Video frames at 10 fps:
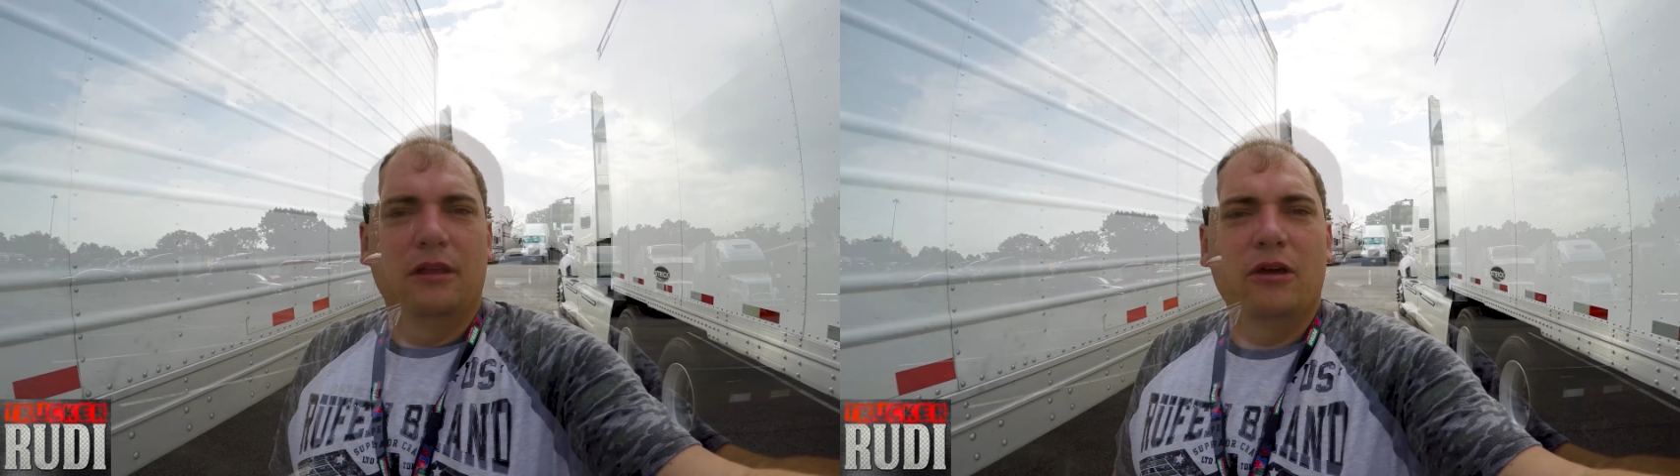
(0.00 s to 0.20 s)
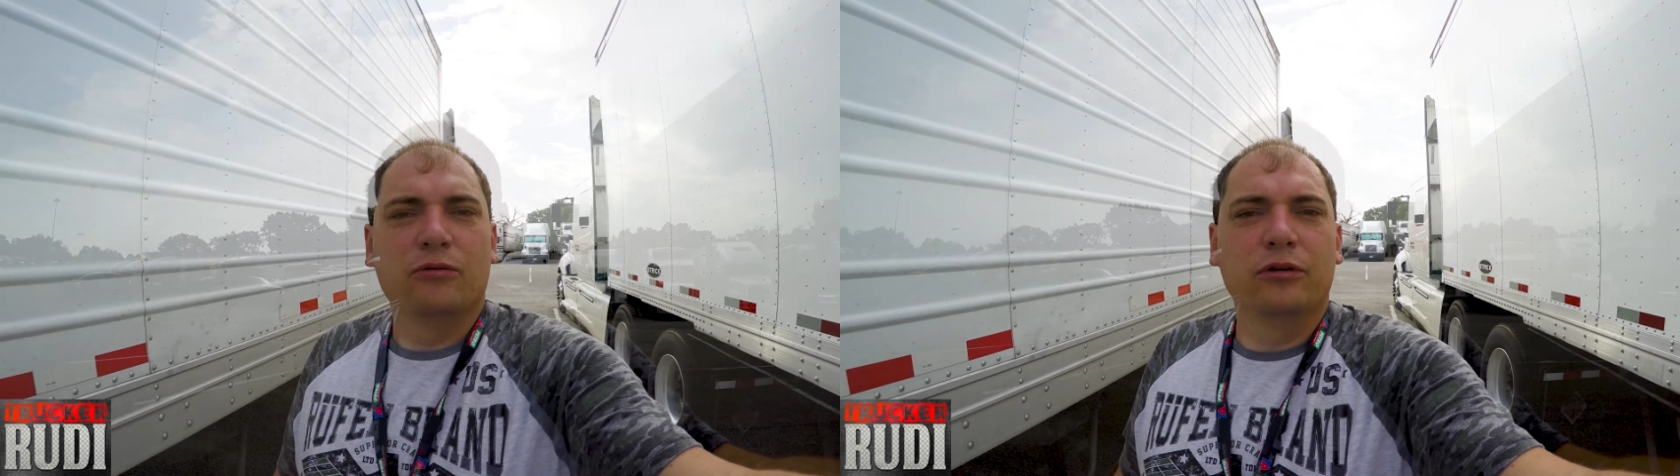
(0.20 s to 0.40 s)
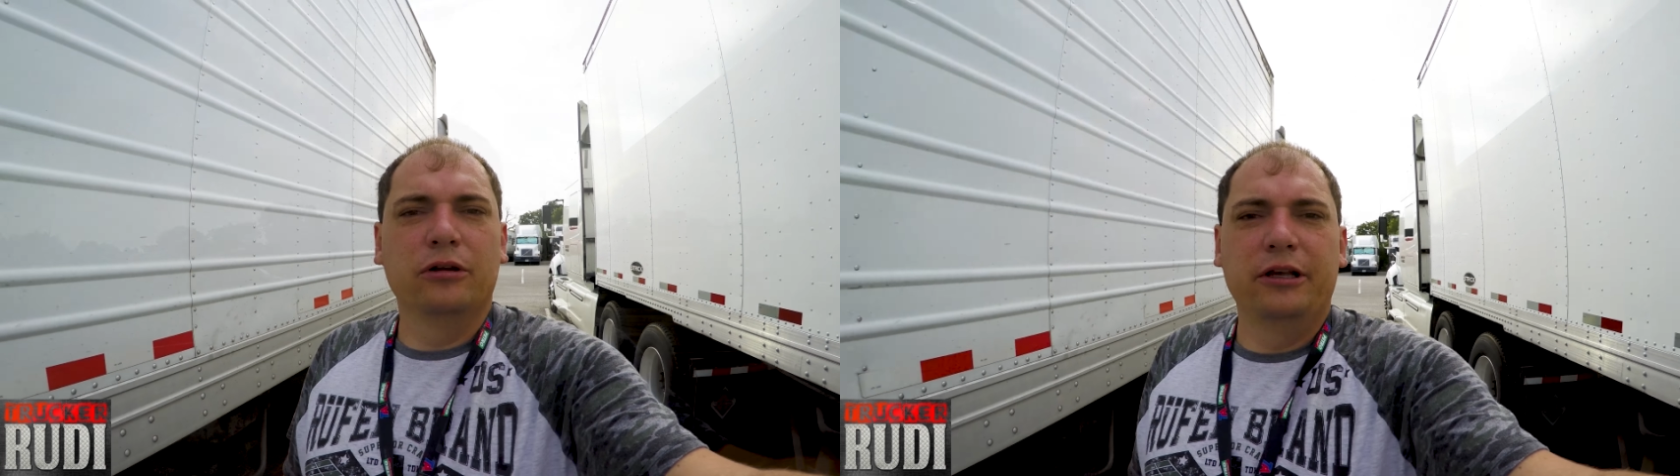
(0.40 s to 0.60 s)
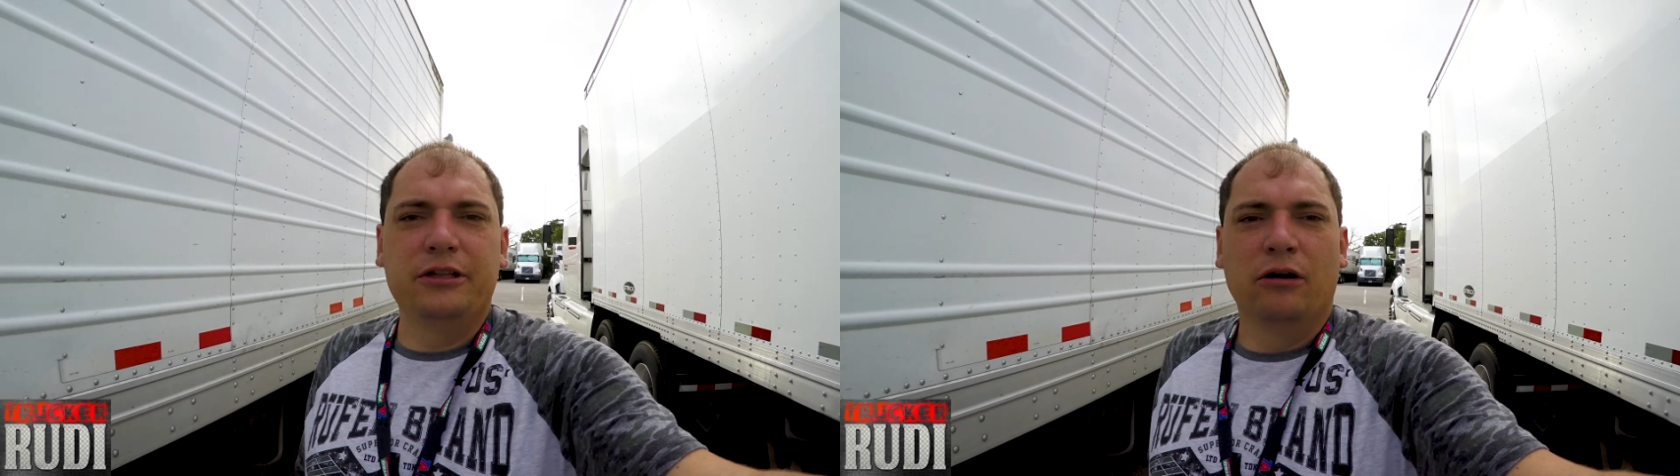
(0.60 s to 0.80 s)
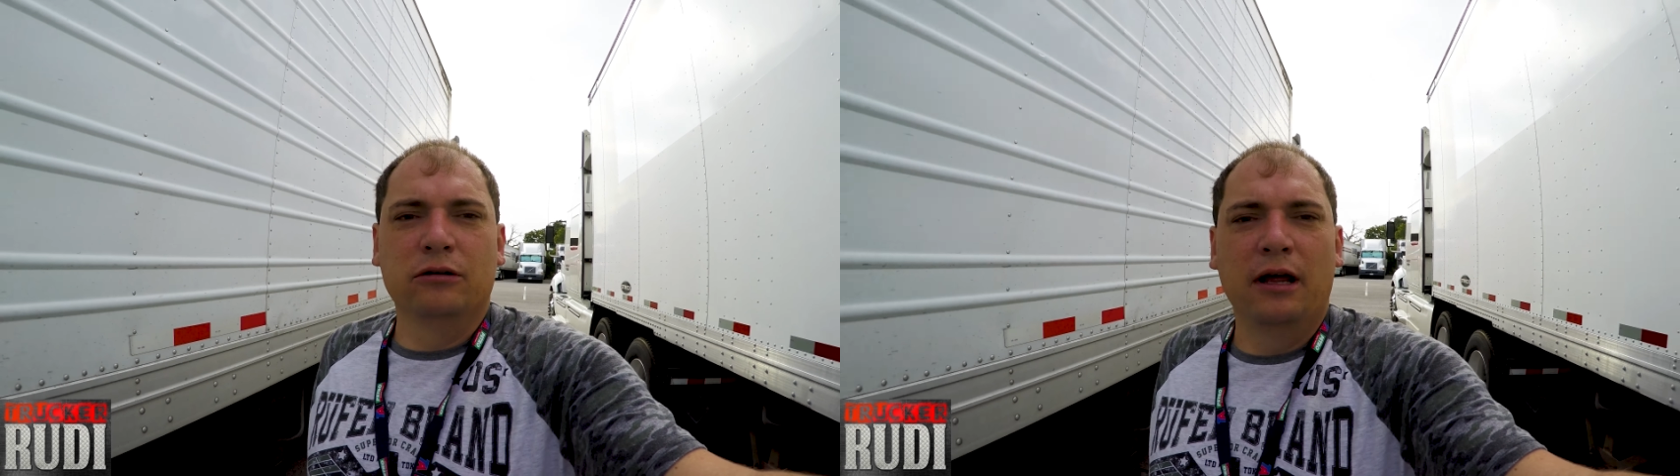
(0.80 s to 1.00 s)
They really
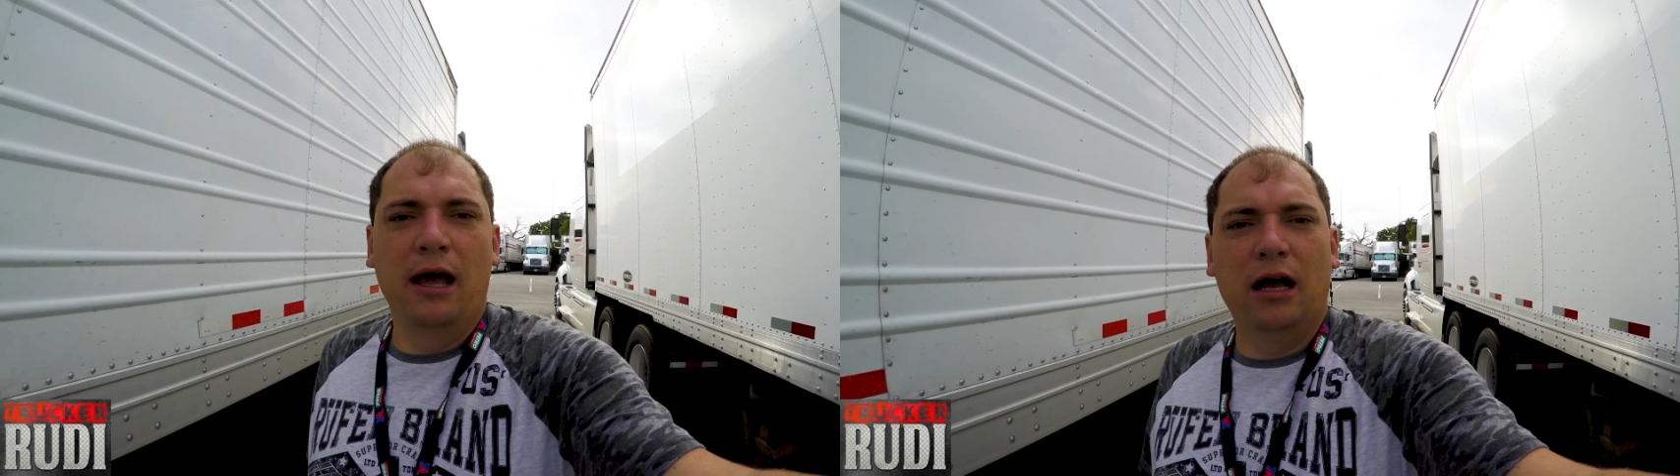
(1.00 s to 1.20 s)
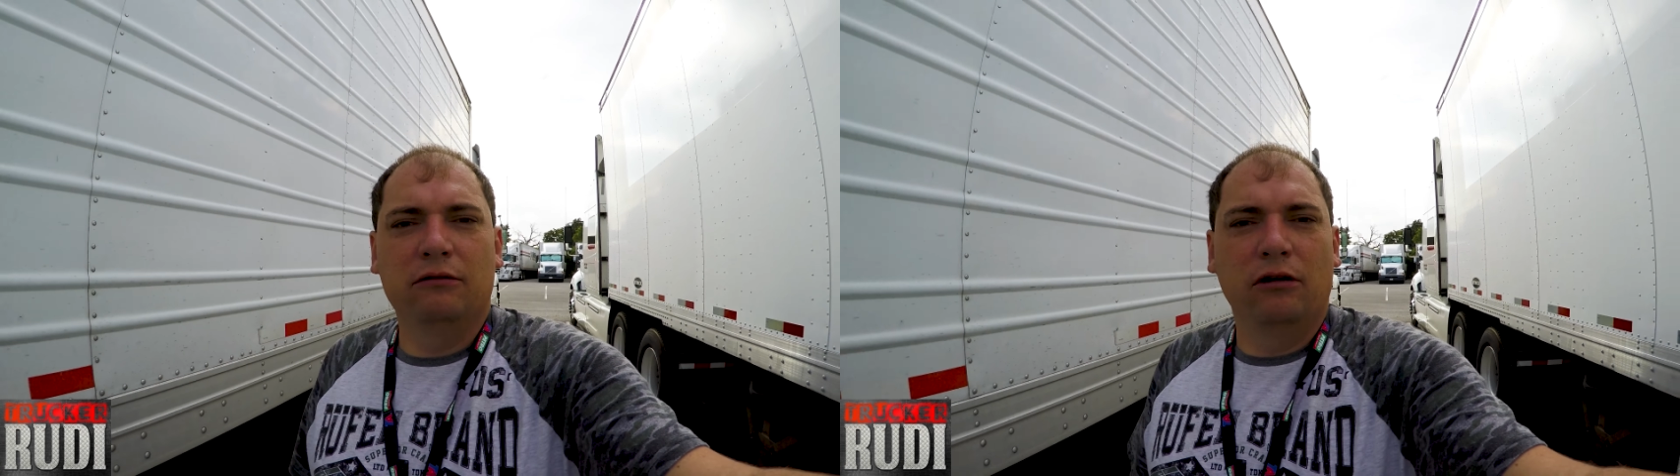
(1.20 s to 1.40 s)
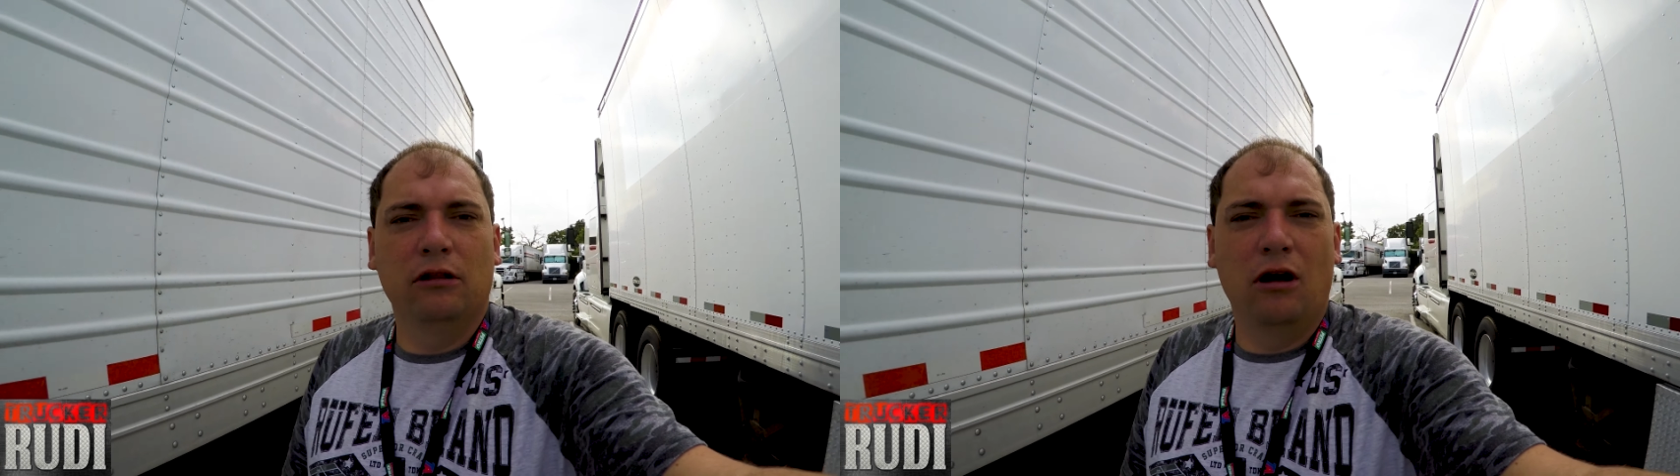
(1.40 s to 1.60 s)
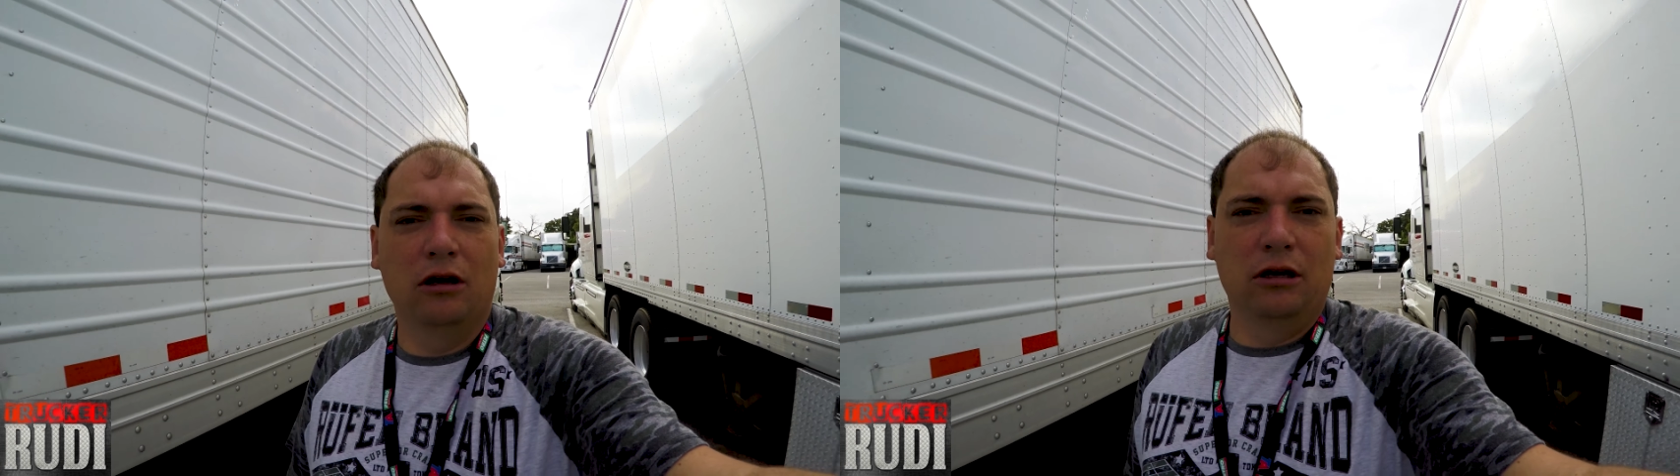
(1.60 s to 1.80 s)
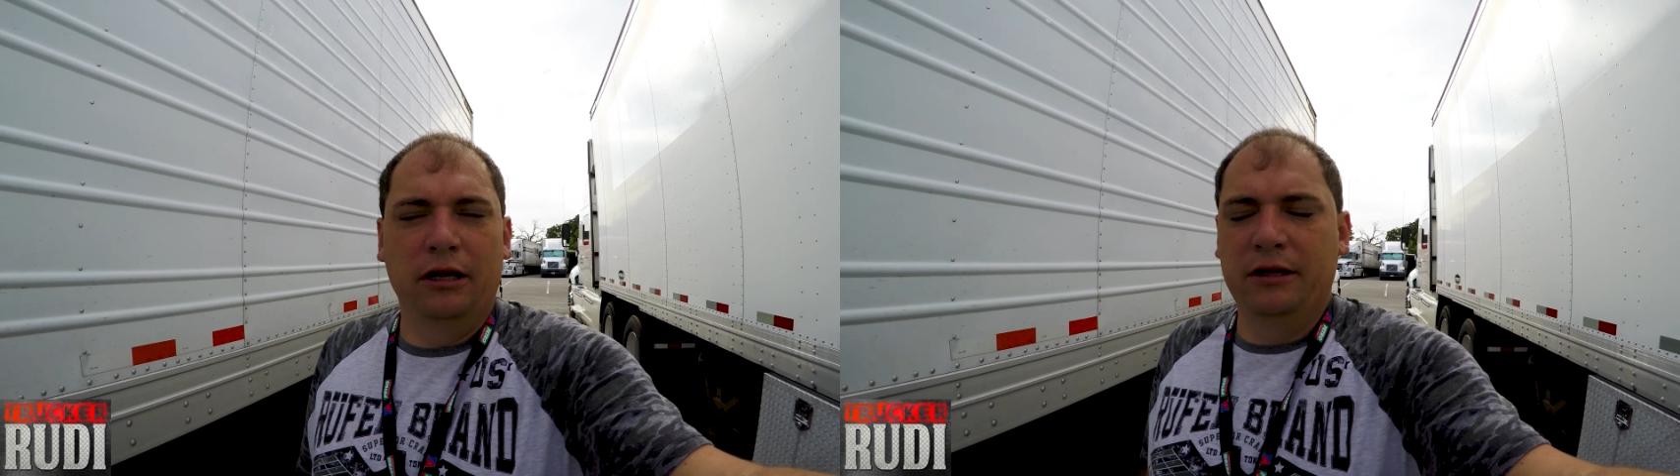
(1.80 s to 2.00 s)
don't have a
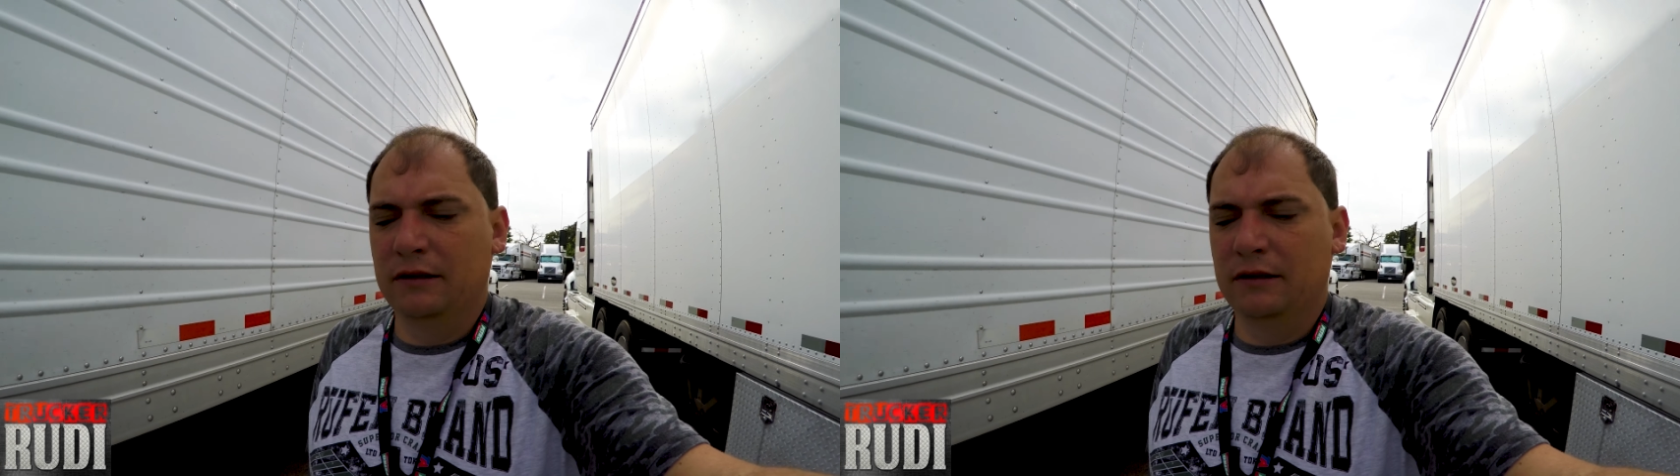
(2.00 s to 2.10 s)
lot of